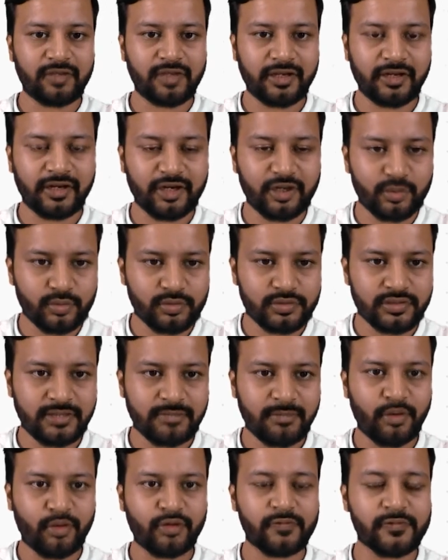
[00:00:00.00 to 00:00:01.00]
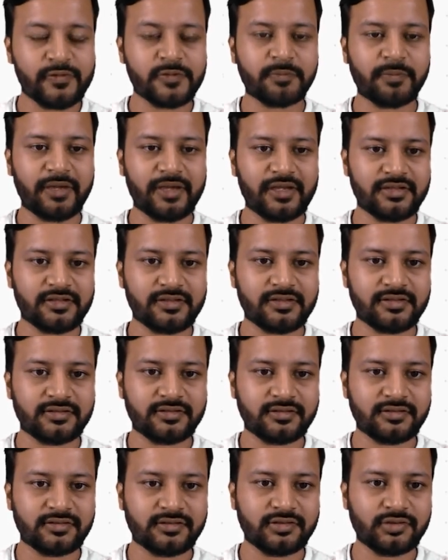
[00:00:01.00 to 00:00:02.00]
reduce the amount of space
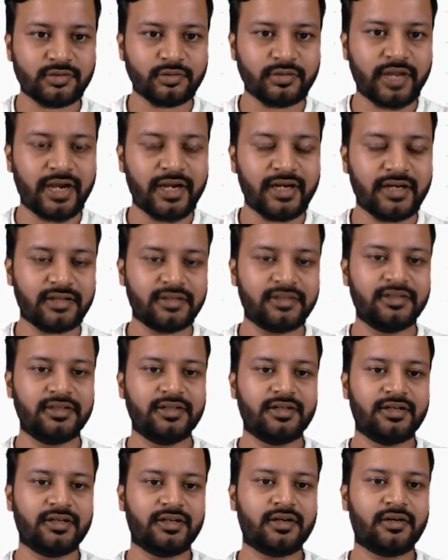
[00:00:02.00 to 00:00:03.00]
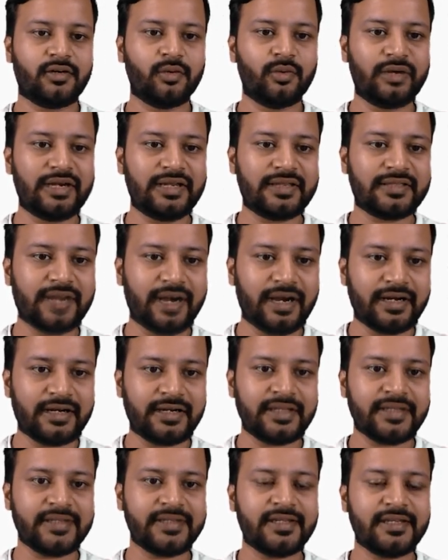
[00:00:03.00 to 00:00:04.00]
so that only
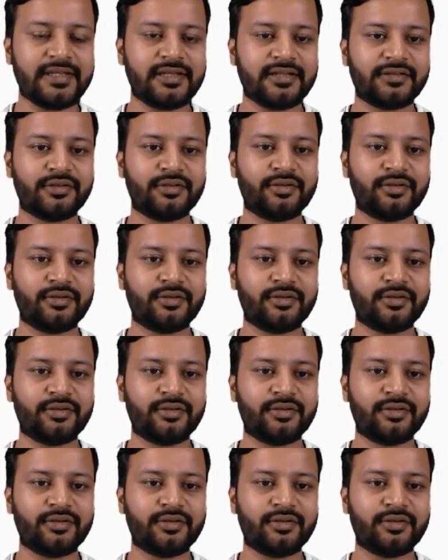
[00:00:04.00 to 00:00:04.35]
30